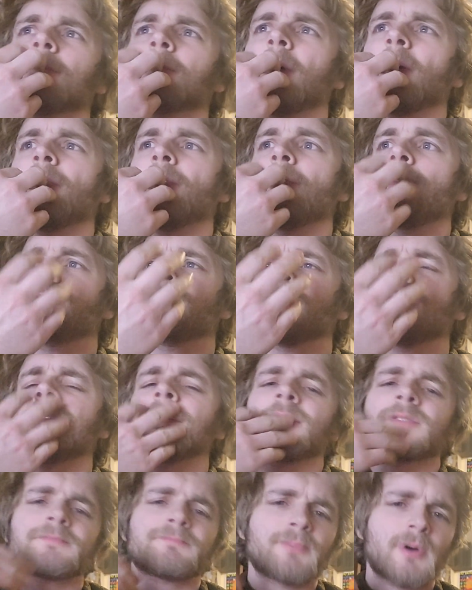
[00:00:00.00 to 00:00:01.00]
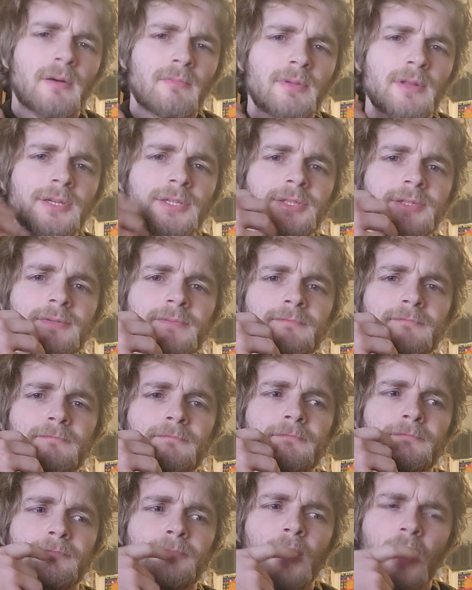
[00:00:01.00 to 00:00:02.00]
although I think it was published
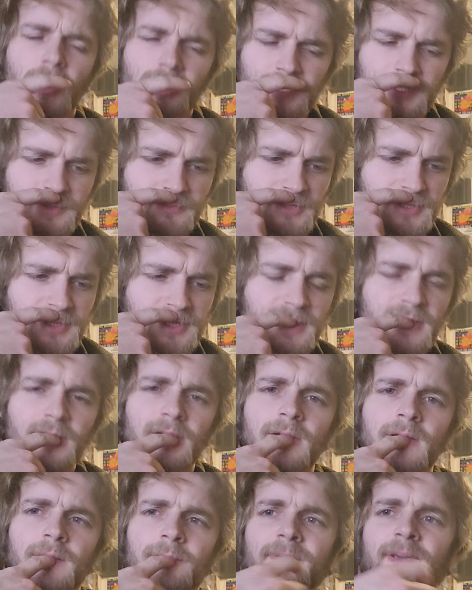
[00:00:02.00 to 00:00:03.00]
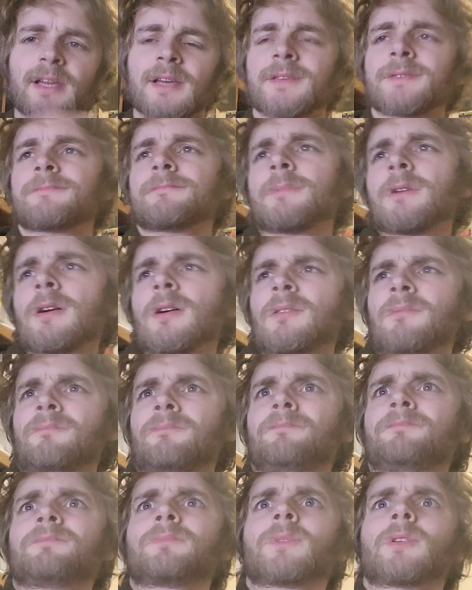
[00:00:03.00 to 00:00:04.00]
posthumously because
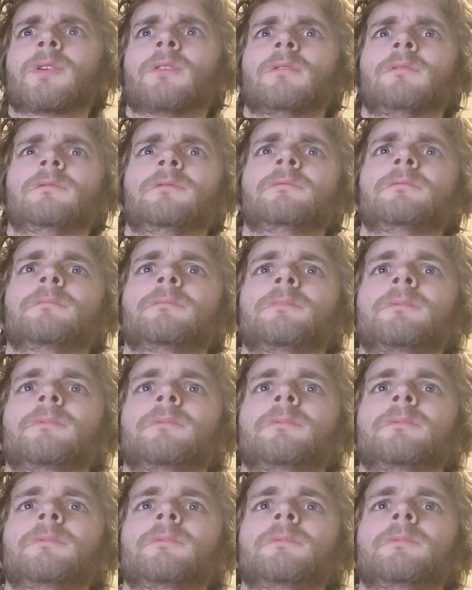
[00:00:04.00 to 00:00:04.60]
of,